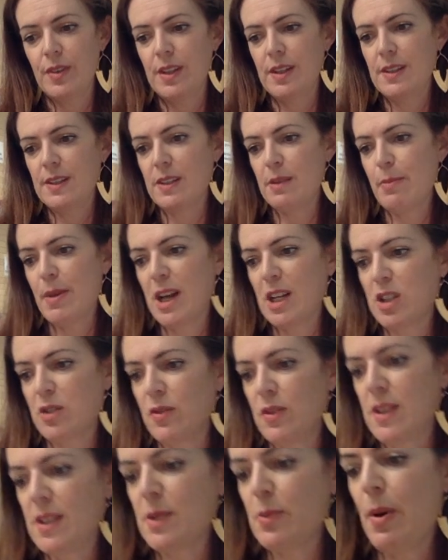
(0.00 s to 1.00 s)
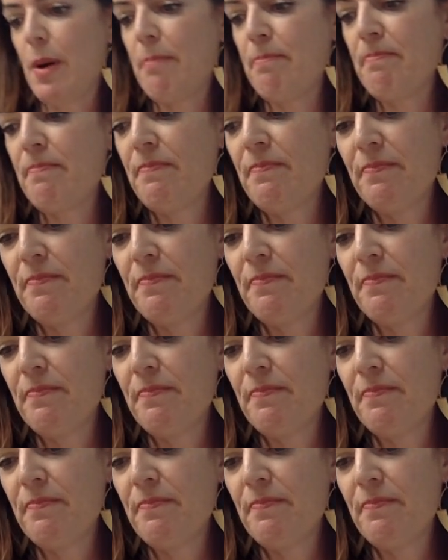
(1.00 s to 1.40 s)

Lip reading: is the match for this one.